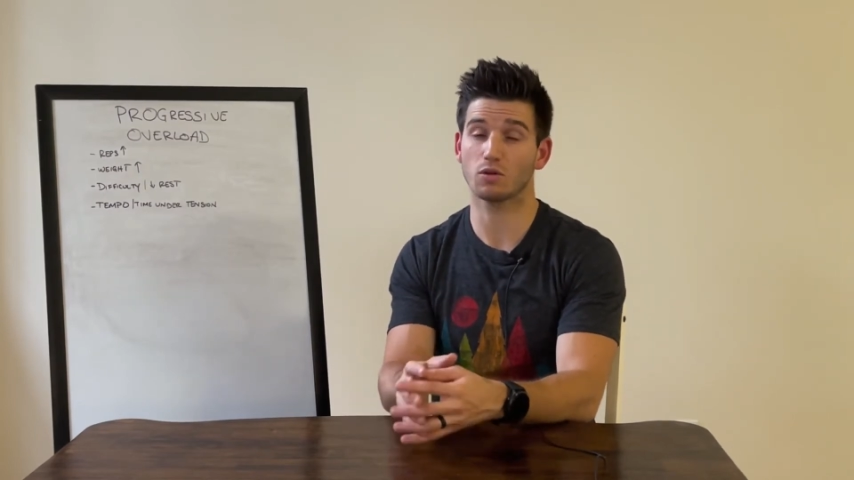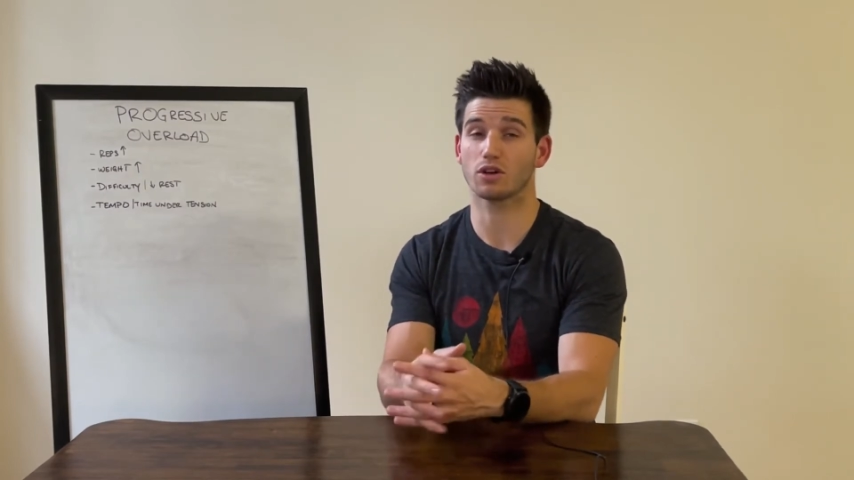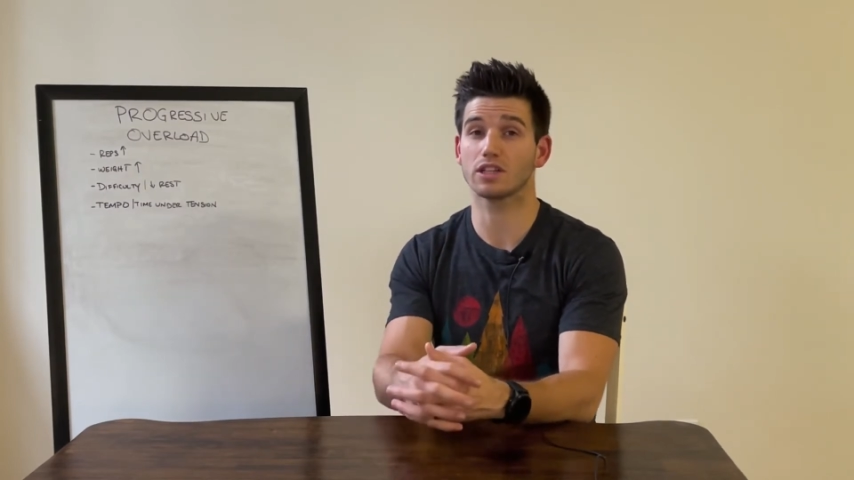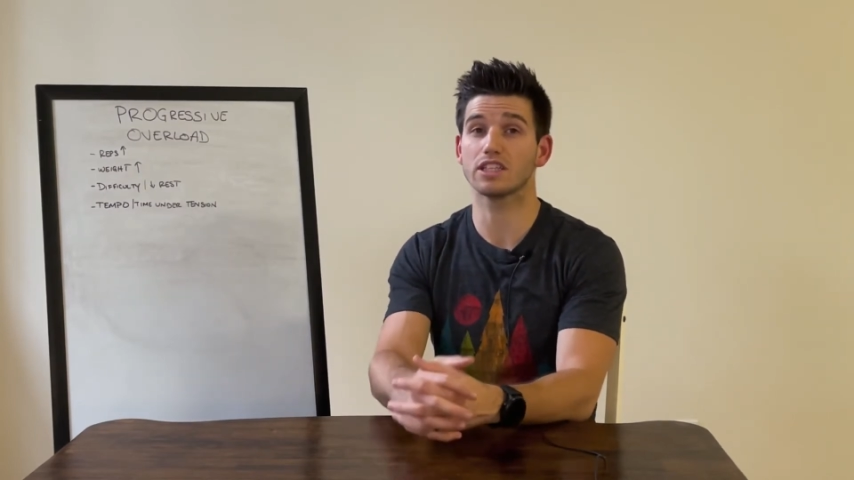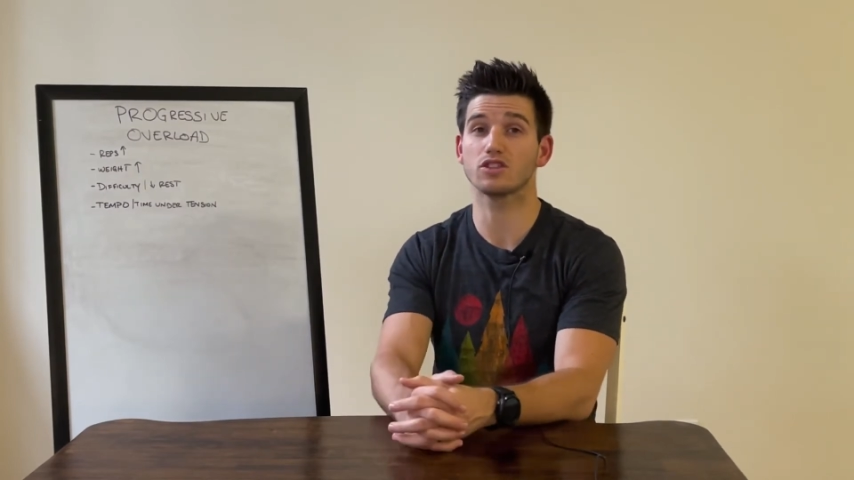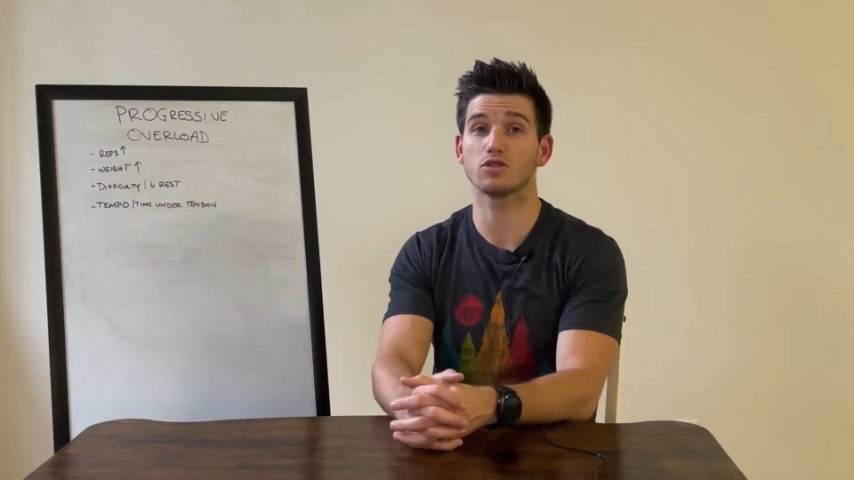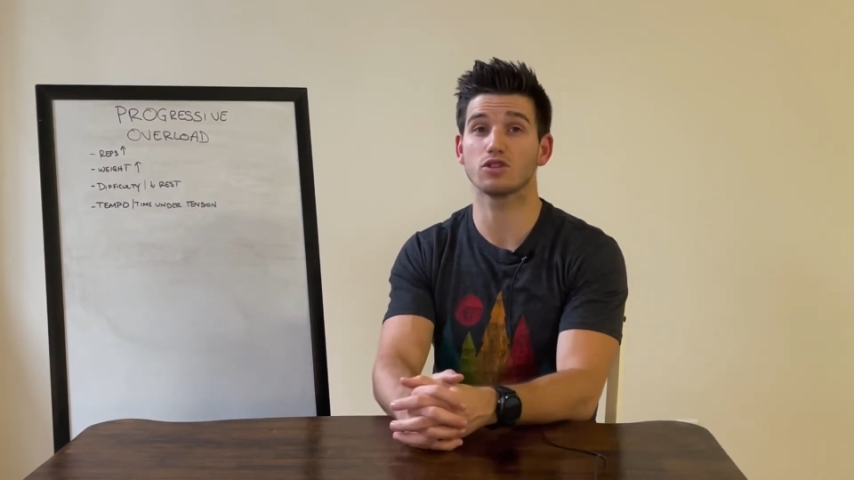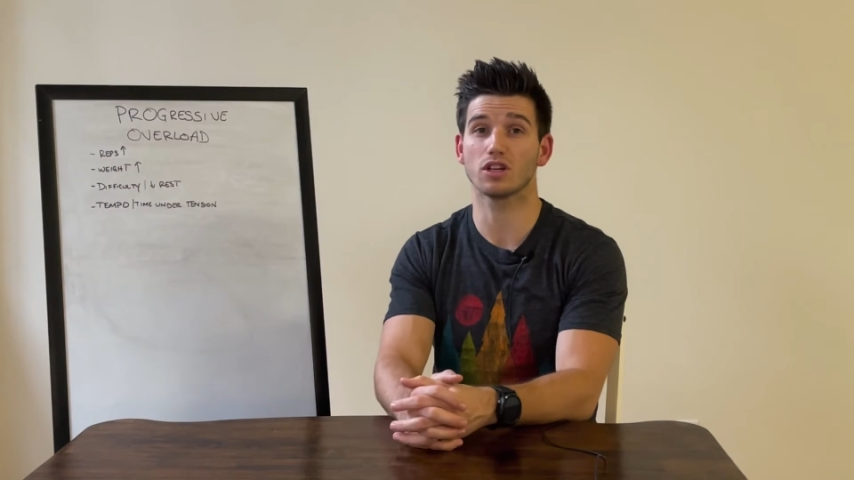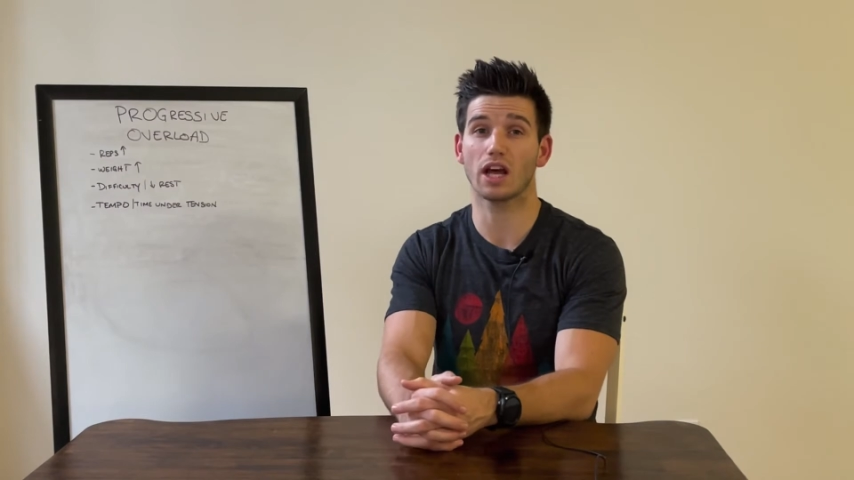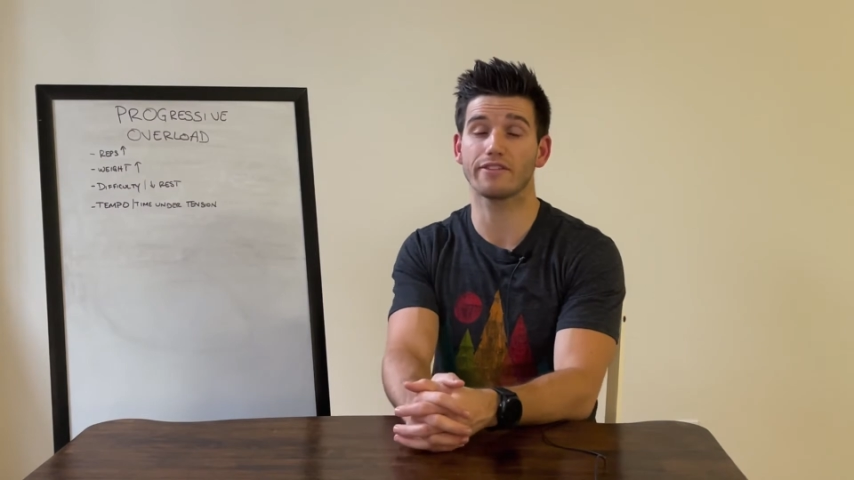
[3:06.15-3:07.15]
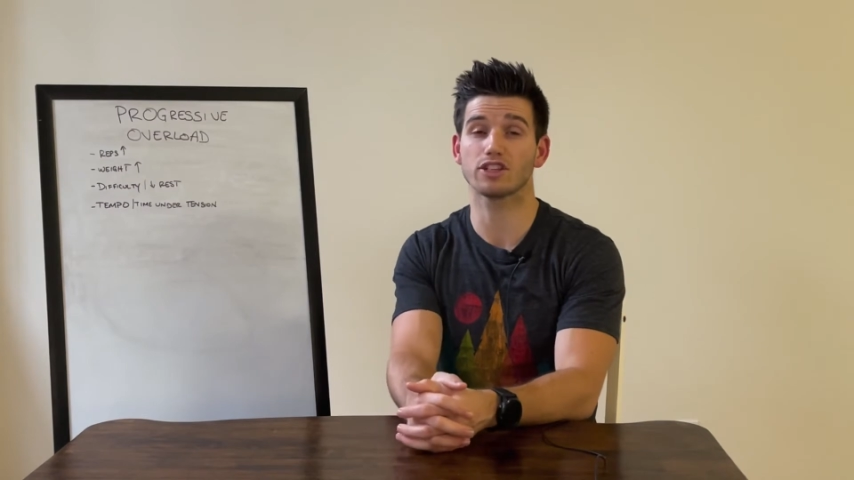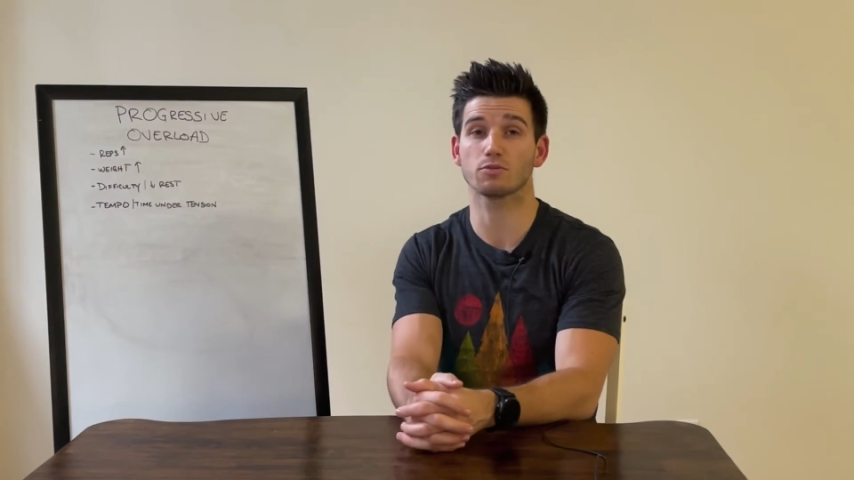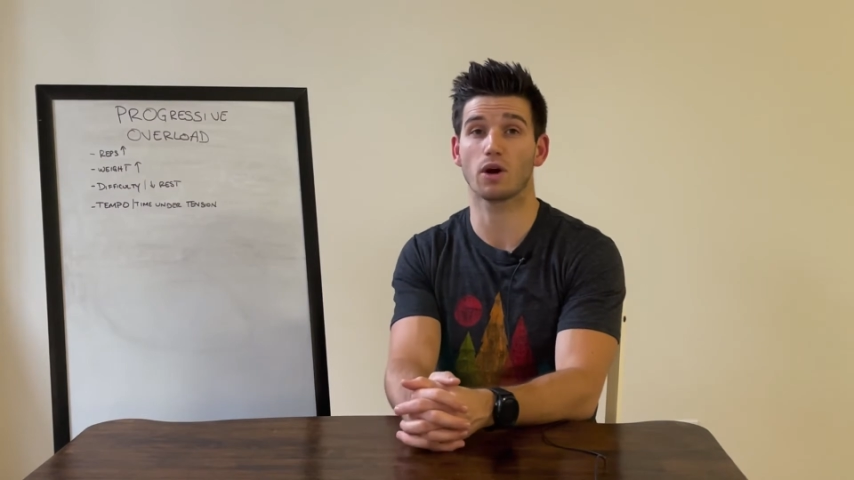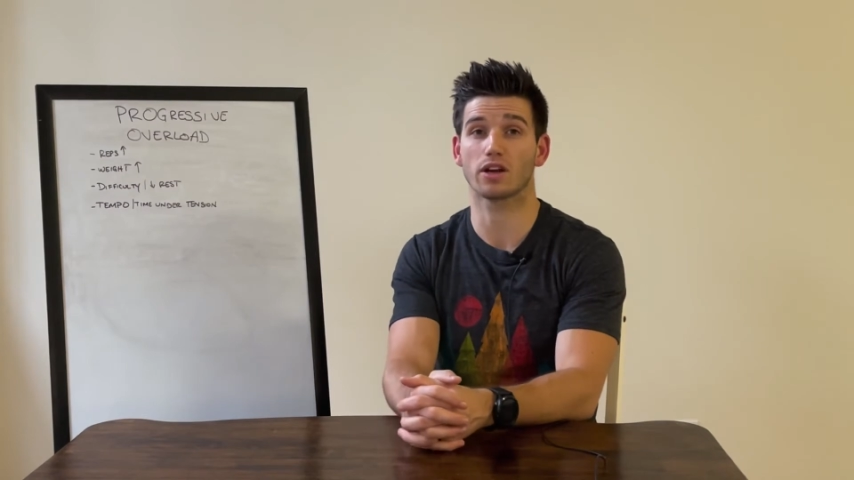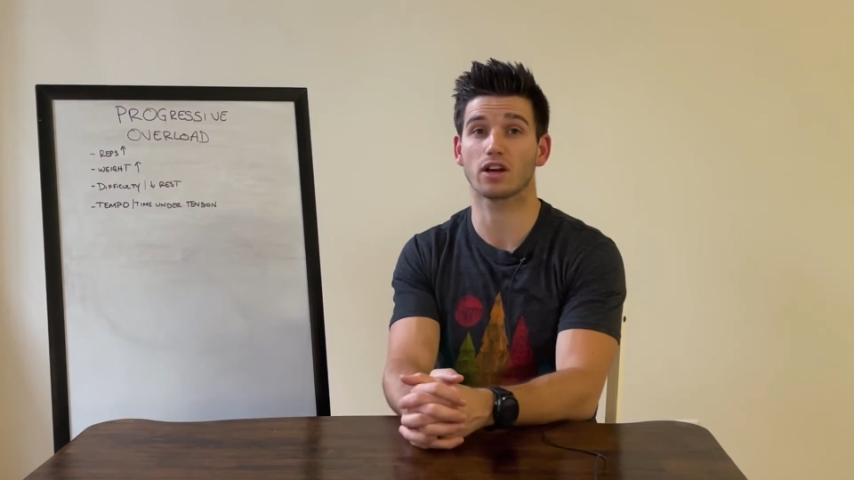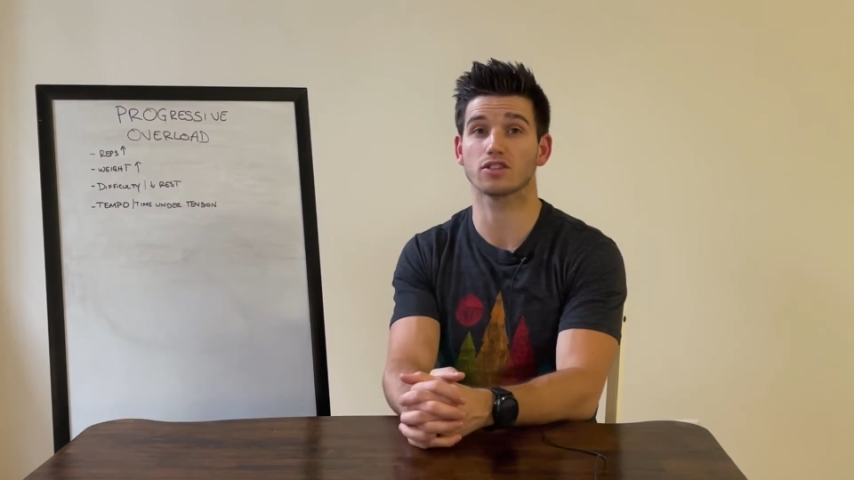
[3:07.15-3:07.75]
or at least you should have a spotter